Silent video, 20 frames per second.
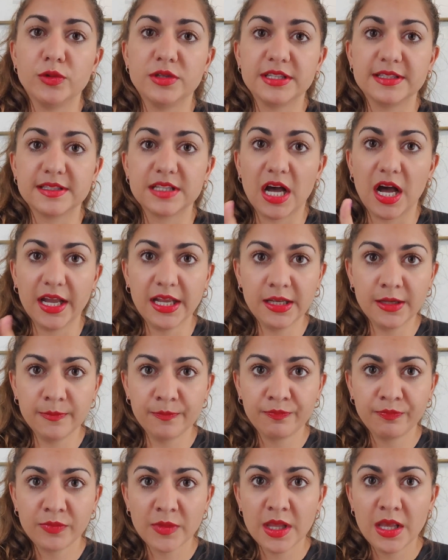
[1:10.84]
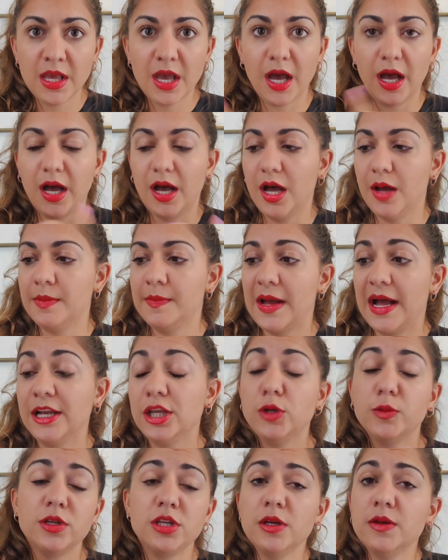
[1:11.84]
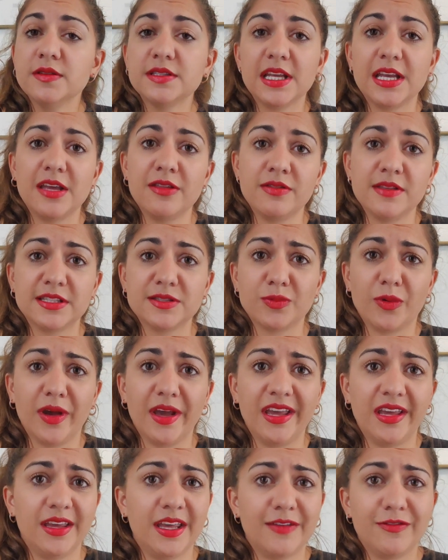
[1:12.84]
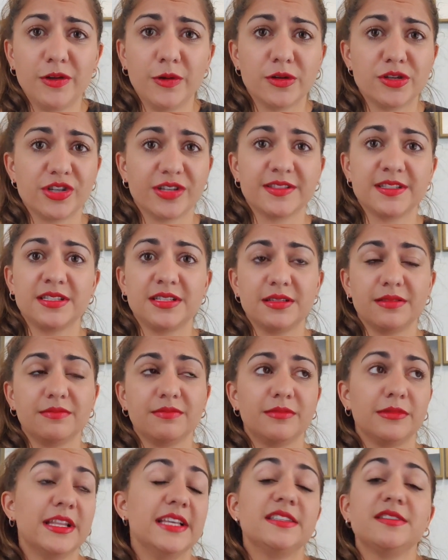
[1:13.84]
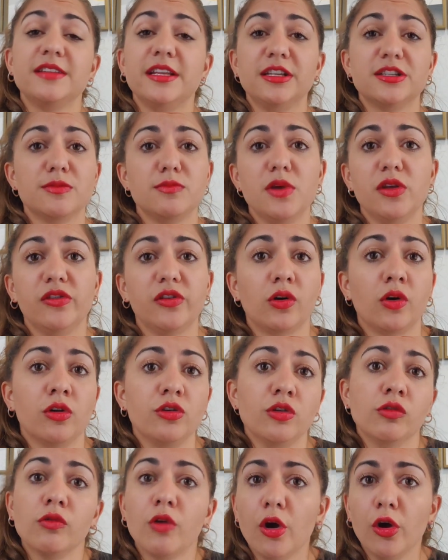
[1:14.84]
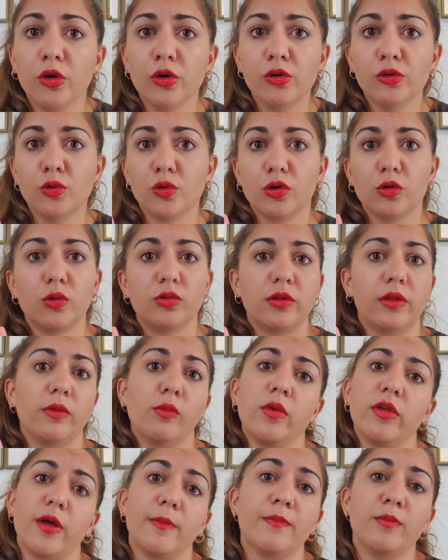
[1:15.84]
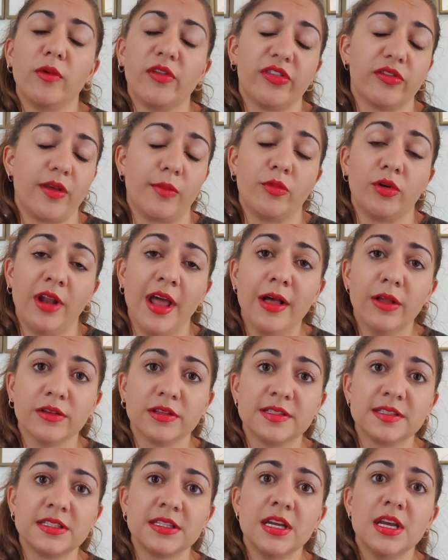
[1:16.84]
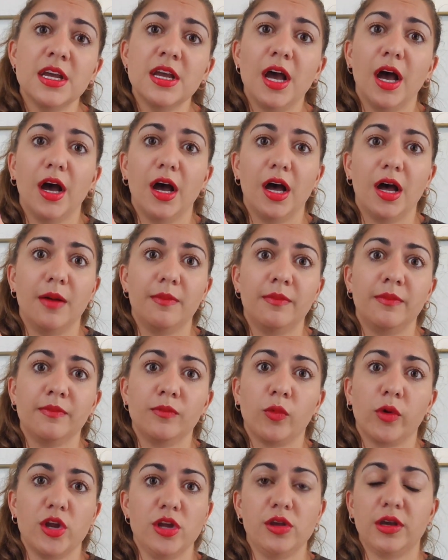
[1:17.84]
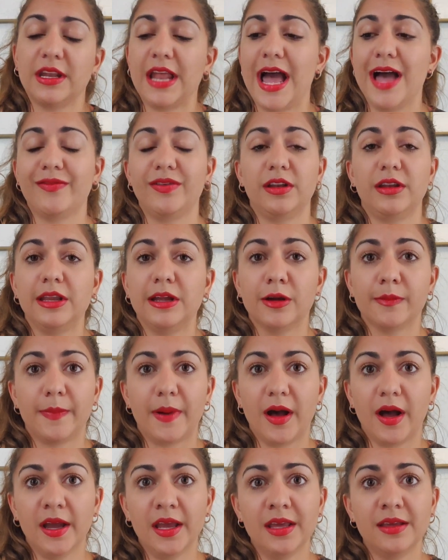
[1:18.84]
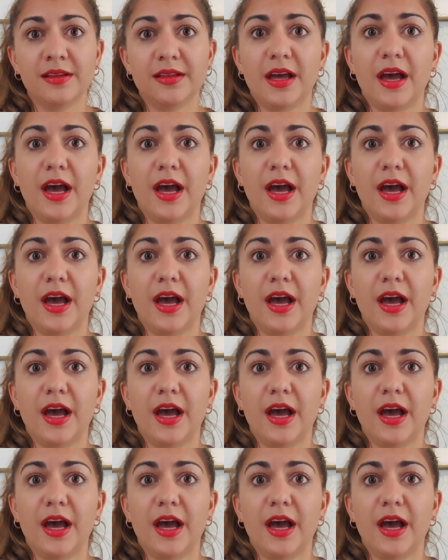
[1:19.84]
design. And you would use it in this way if you're just listening to music on your own or with someone else, where you can have it nearby.